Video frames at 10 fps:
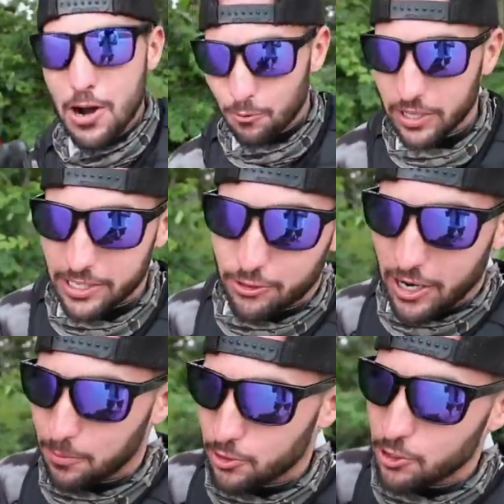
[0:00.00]
Really
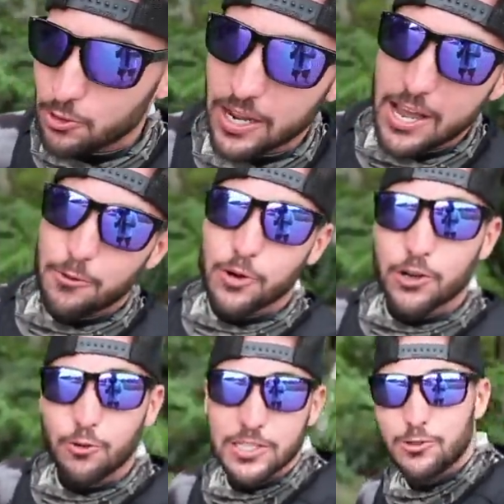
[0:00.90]
incredible dude. We're
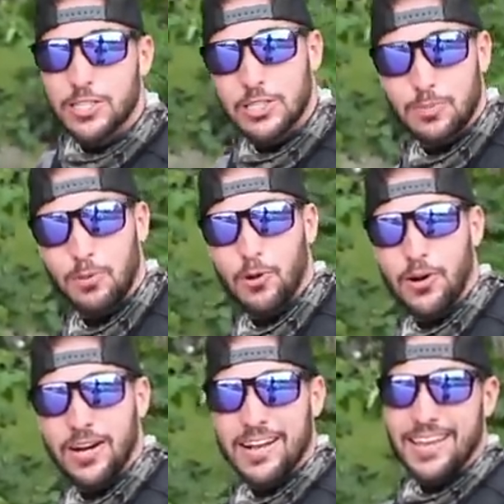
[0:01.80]
going to
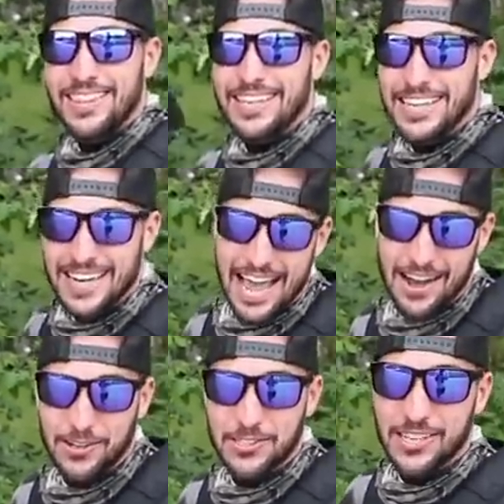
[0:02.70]
explore the
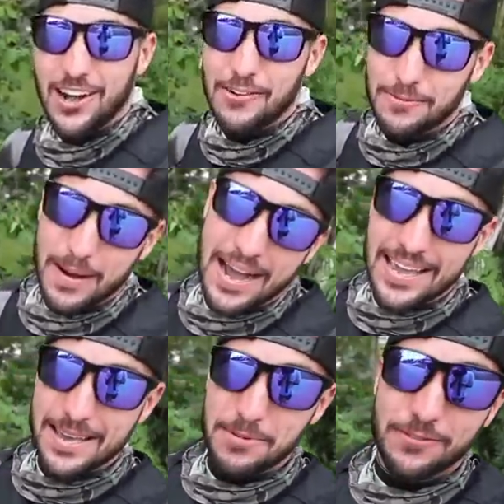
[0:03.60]
canals of
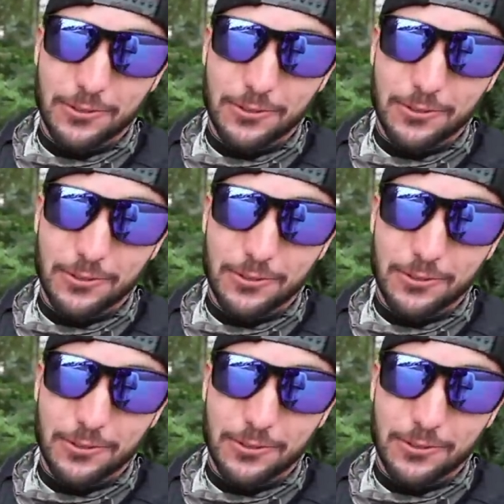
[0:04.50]
Miami,